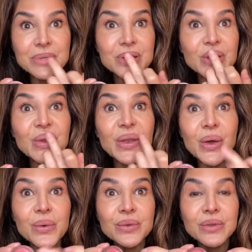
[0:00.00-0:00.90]
It just
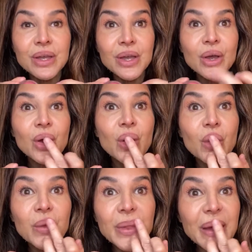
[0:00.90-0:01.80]
goes
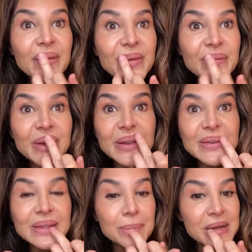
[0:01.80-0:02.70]
with everybody's
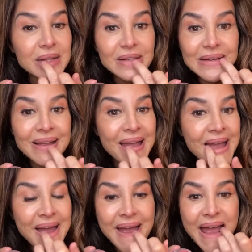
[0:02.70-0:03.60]
lip color.
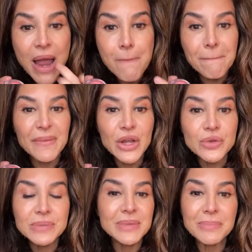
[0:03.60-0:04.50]

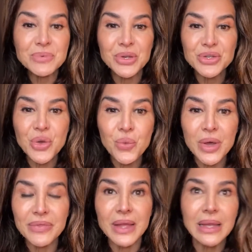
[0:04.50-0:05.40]
Sometimes where you don't
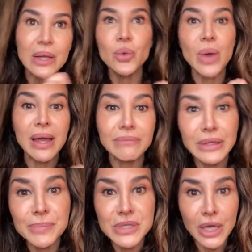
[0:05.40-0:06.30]
want that, oh, I have
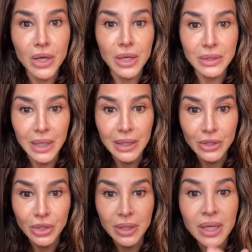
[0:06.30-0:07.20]
lipstick on kind of
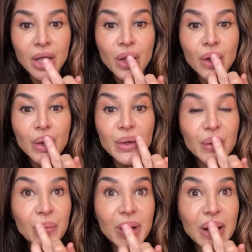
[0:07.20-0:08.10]
look. You just
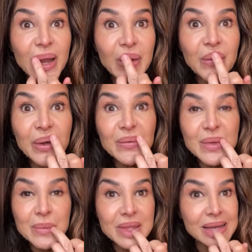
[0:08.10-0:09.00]
want to get rid of
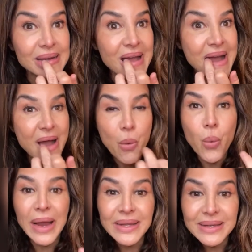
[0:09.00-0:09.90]
maybe that
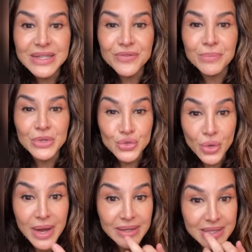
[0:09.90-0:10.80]
whiteness from the
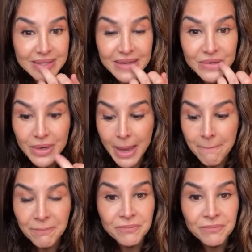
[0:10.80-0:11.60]
dryness that you get.